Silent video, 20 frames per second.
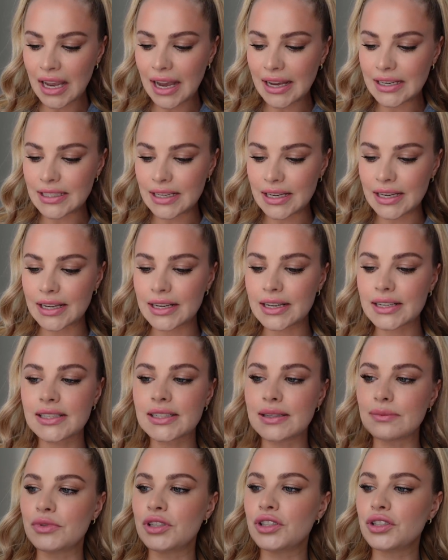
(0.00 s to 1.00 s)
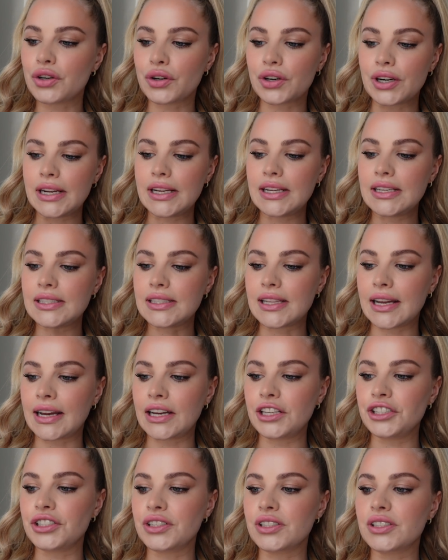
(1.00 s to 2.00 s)
I did some stories,
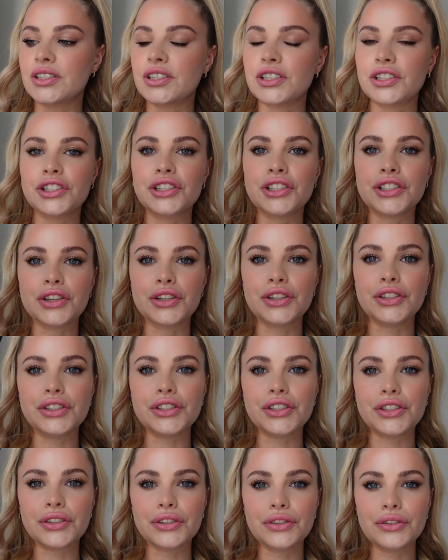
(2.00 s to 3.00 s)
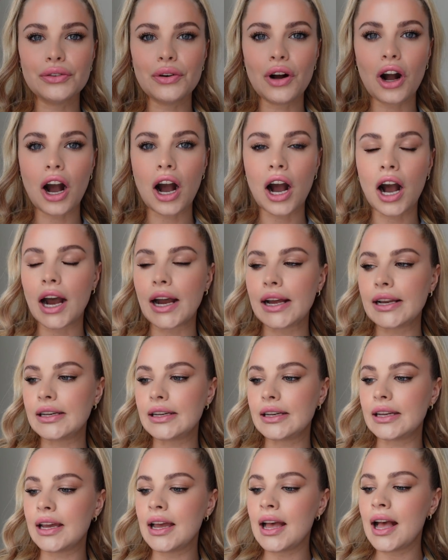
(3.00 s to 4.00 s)
like I just showed you,
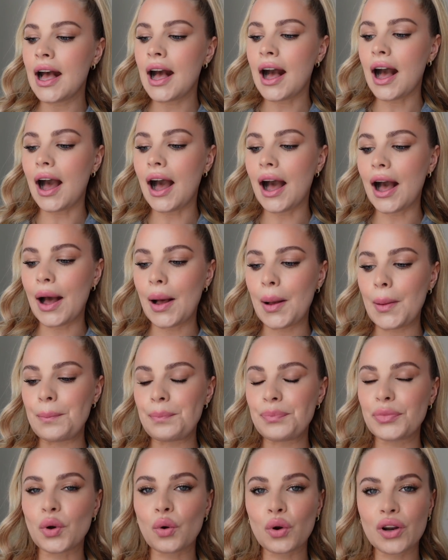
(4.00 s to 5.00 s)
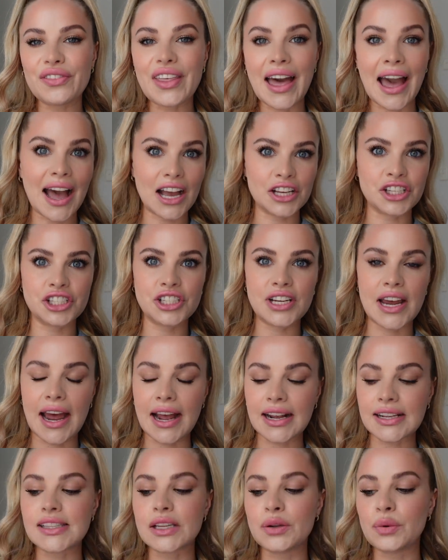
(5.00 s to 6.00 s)
on um, all of the
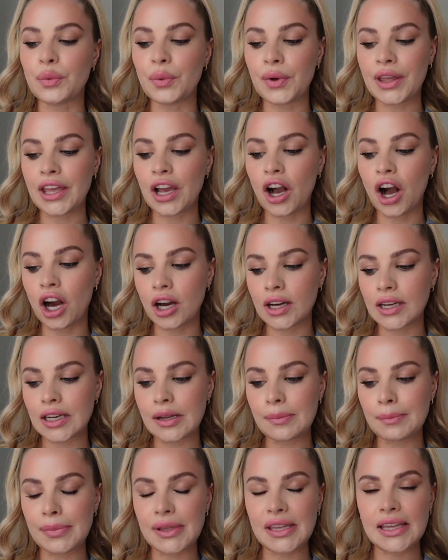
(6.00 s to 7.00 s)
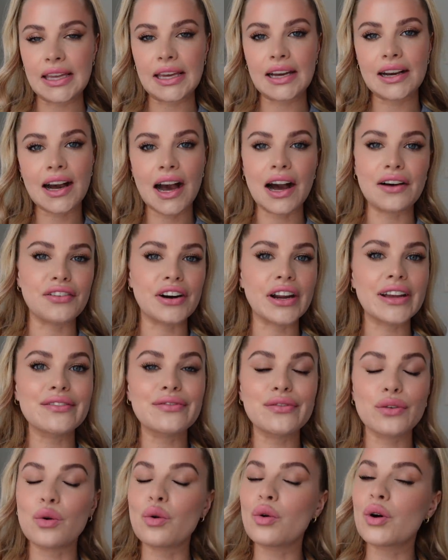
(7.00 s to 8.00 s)
hashtags that we are going to be covering
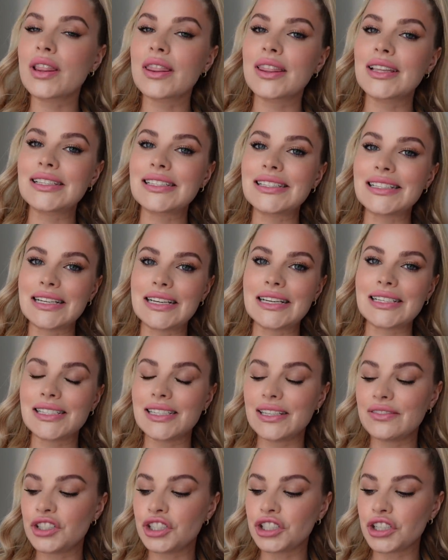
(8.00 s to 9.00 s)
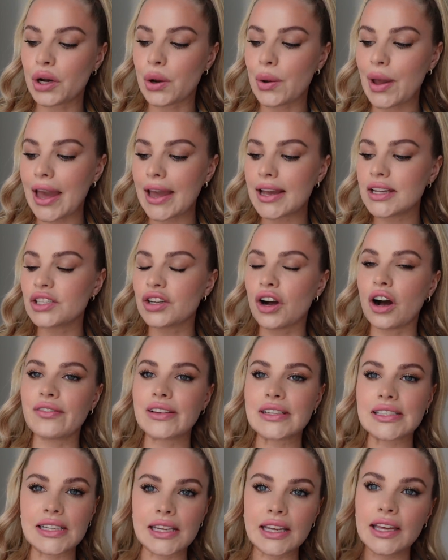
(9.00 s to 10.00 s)
for this D S T V showcase. So
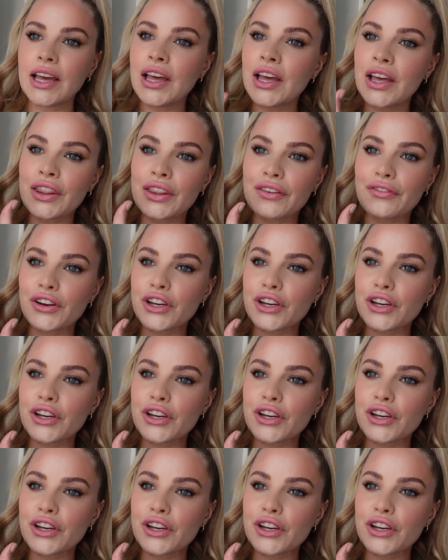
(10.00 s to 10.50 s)
obviously the